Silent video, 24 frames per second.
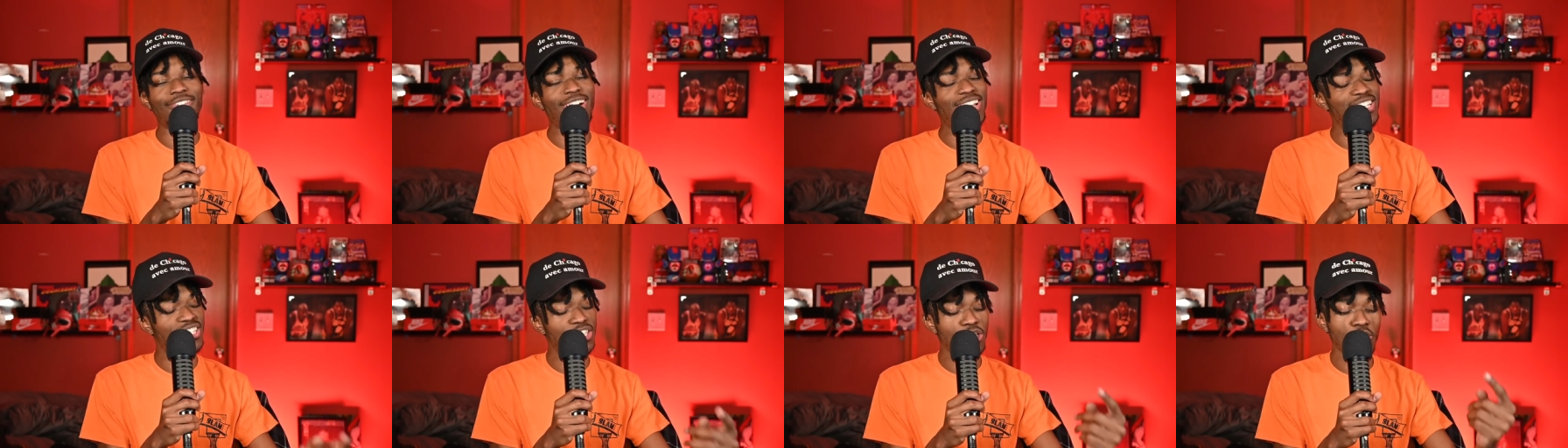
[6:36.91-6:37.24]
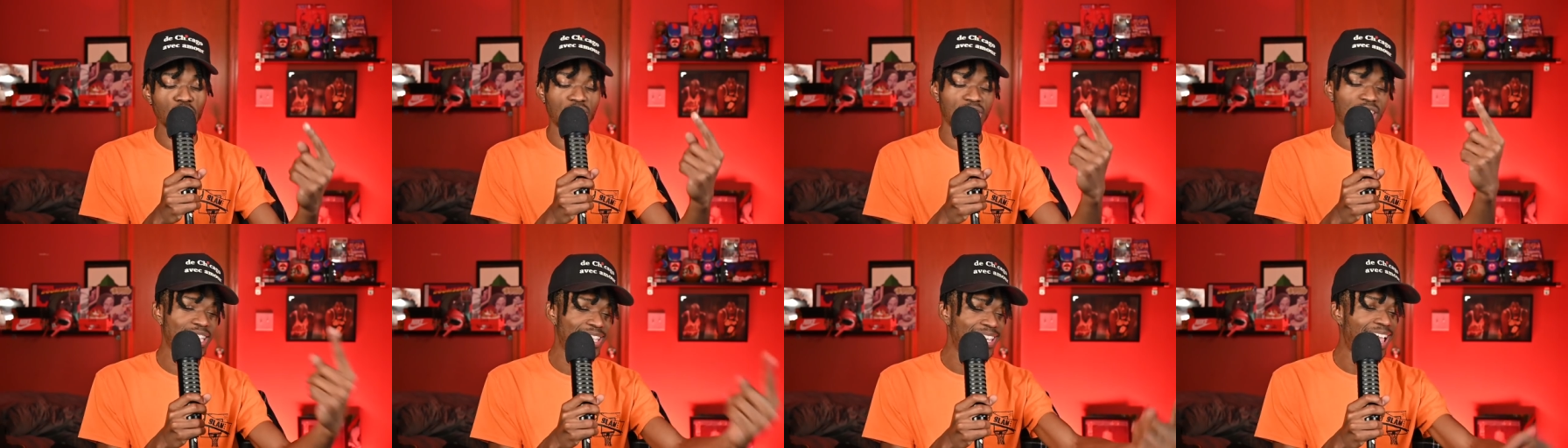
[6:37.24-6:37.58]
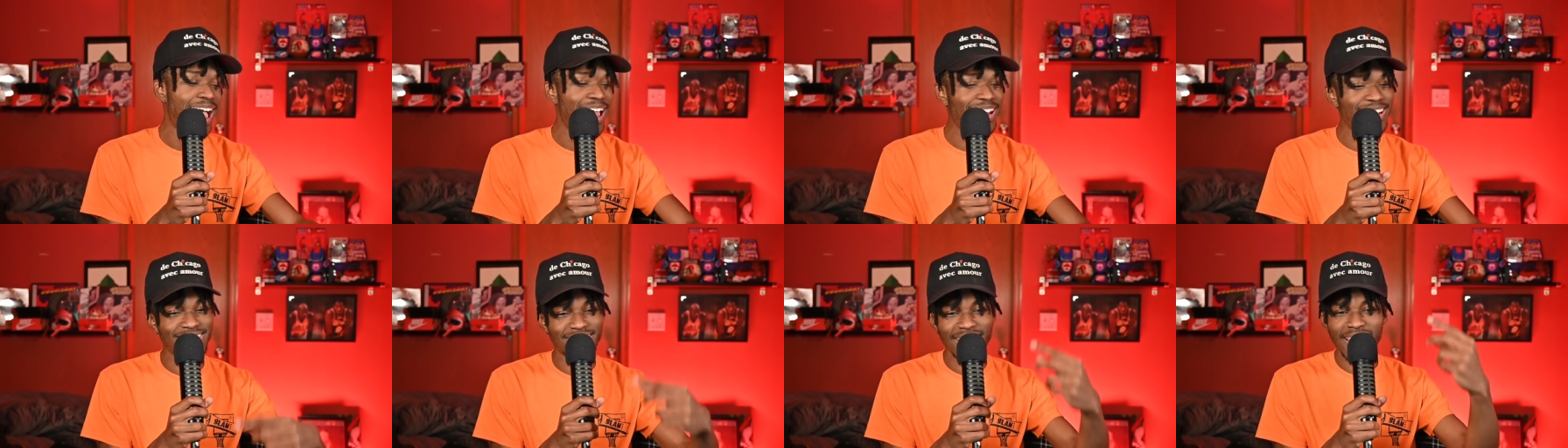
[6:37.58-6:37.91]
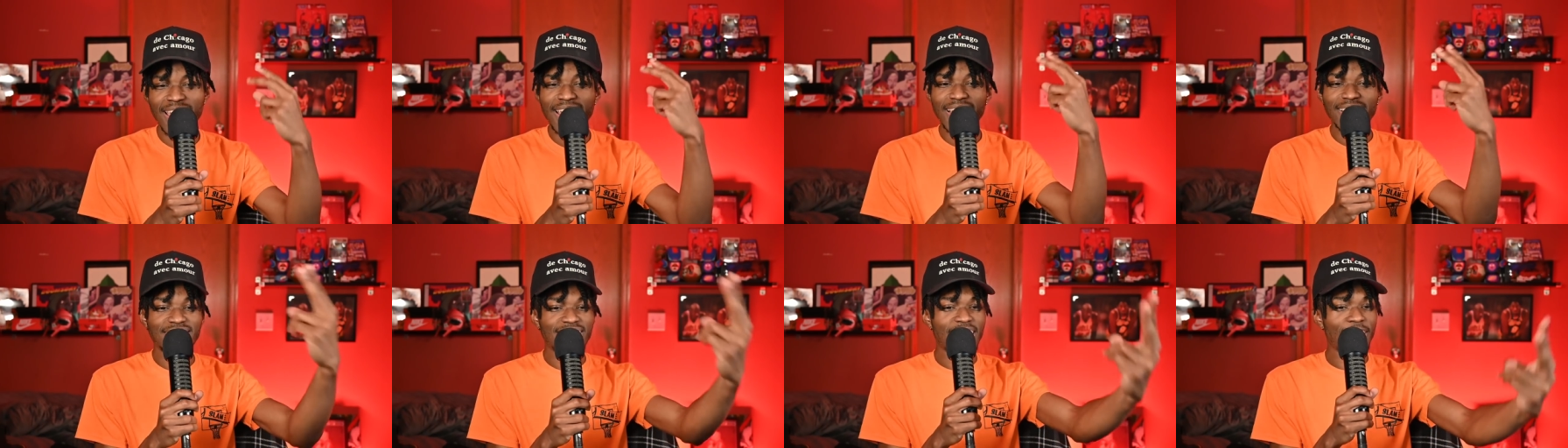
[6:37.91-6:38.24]
I still see Giannis,
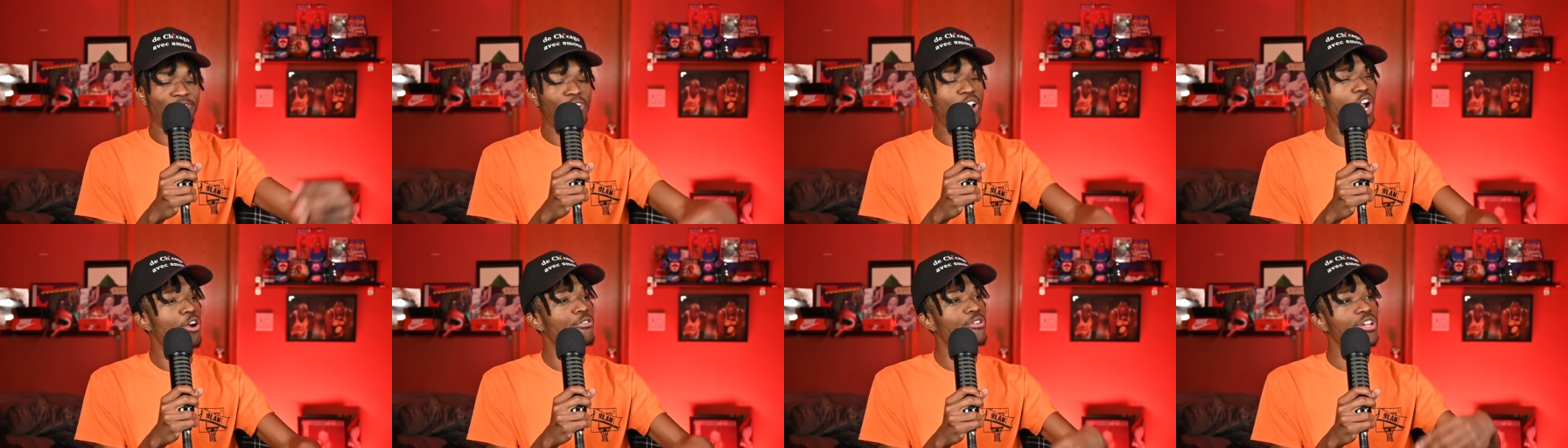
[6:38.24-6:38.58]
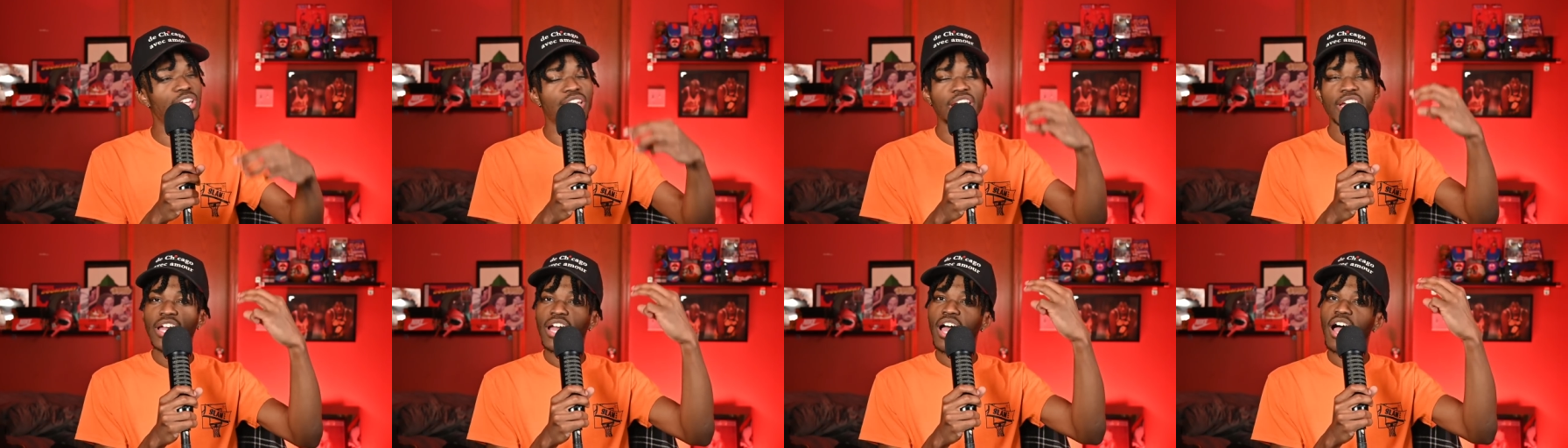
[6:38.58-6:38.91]
Steph Curry,